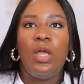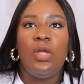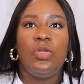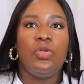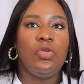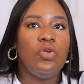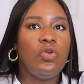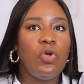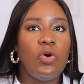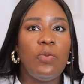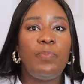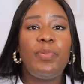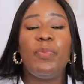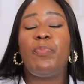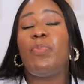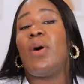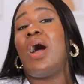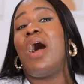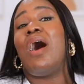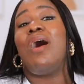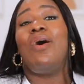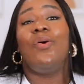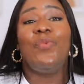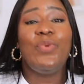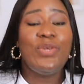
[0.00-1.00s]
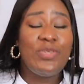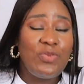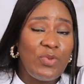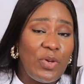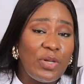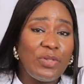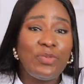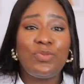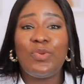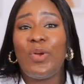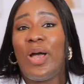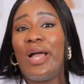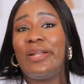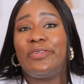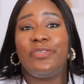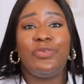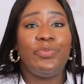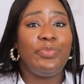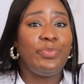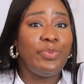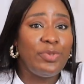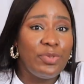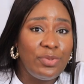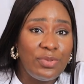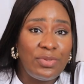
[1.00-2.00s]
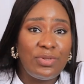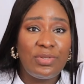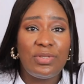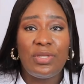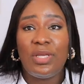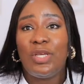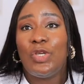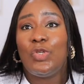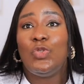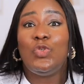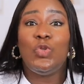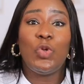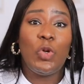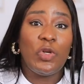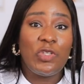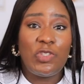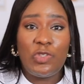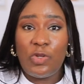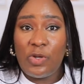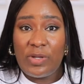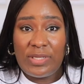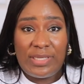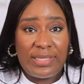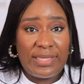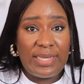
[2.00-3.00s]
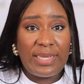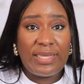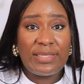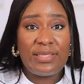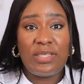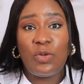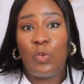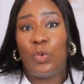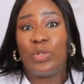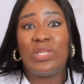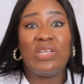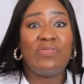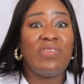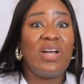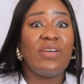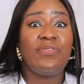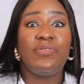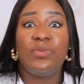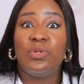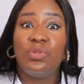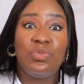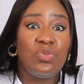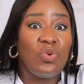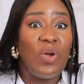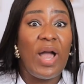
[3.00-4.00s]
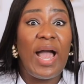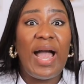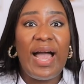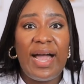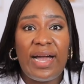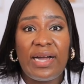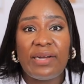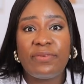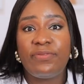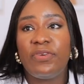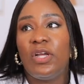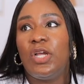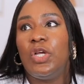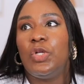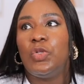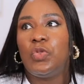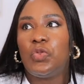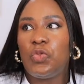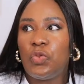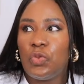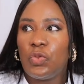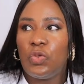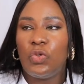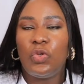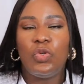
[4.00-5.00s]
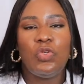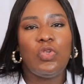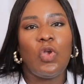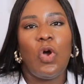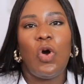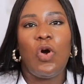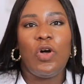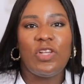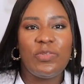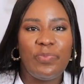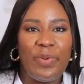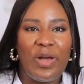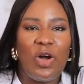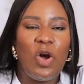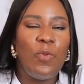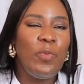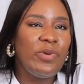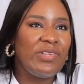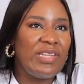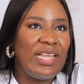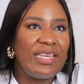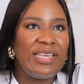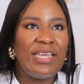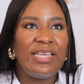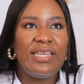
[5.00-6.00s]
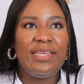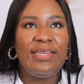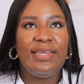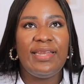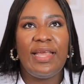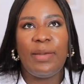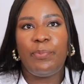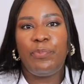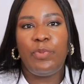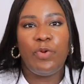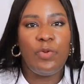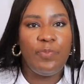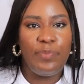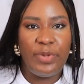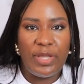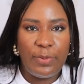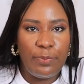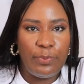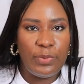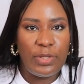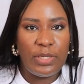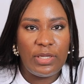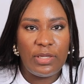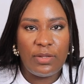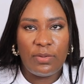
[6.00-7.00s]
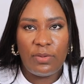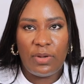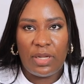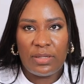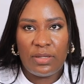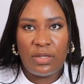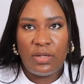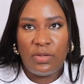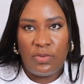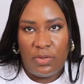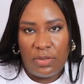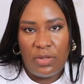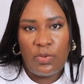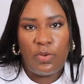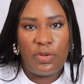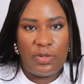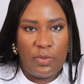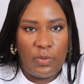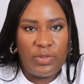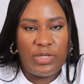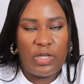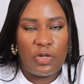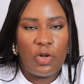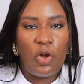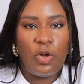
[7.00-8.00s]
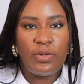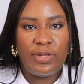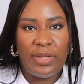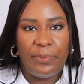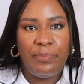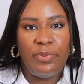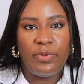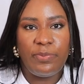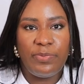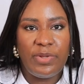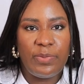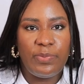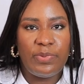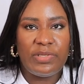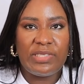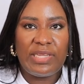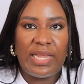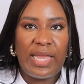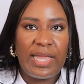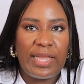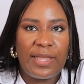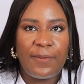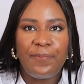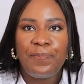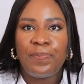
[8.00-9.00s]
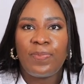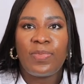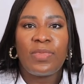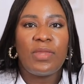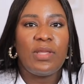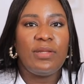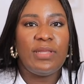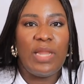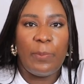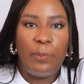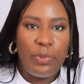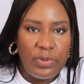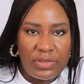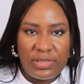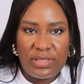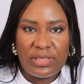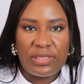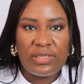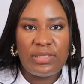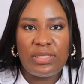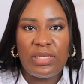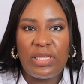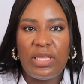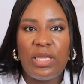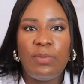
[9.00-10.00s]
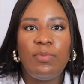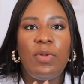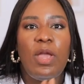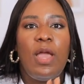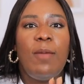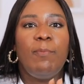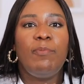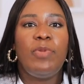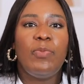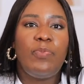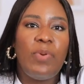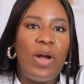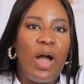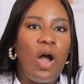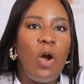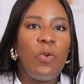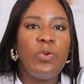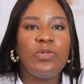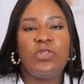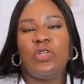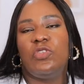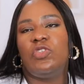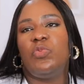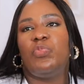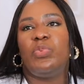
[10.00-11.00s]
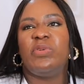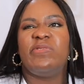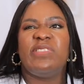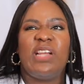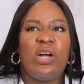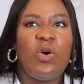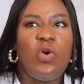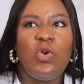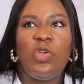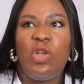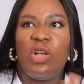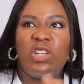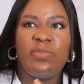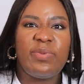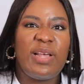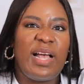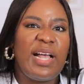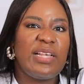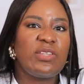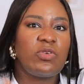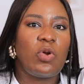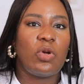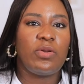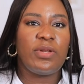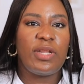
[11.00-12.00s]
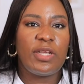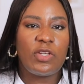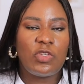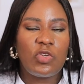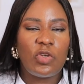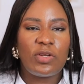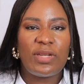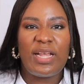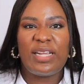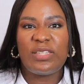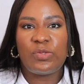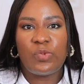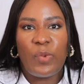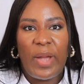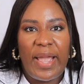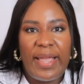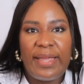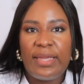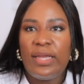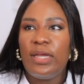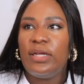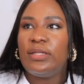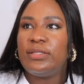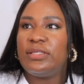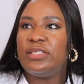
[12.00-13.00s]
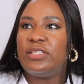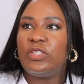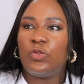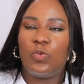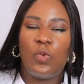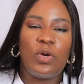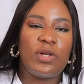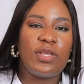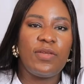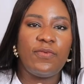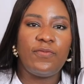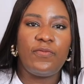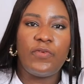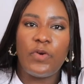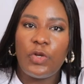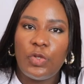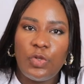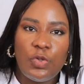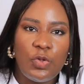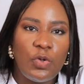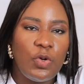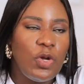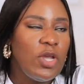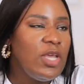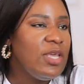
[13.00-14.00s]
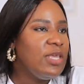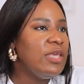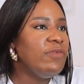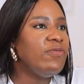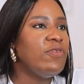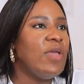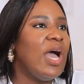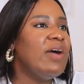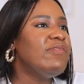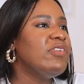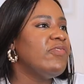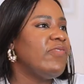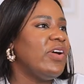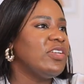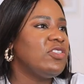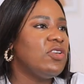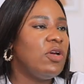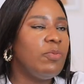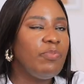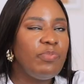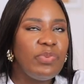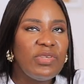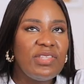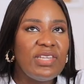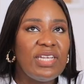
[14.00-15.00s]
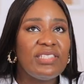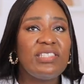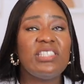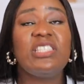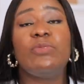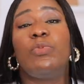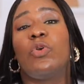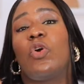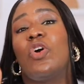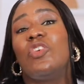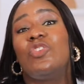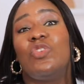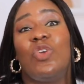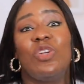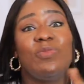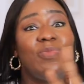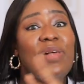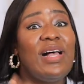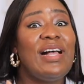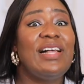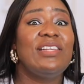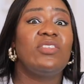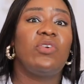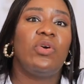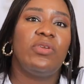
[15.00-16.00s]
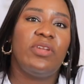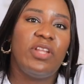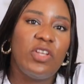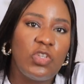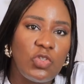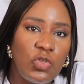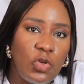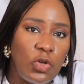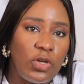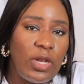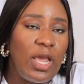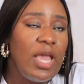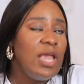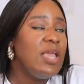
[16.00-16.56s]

you know, people are always going to attribute your success in whatever field you have to your husband, almost like a nepo baby. You know what they call nepo babies, like nepotism. People are always going to believe that, oh, your husband has connection, that's why this is working for you. If you have a fashion business, it's because your husband has connection.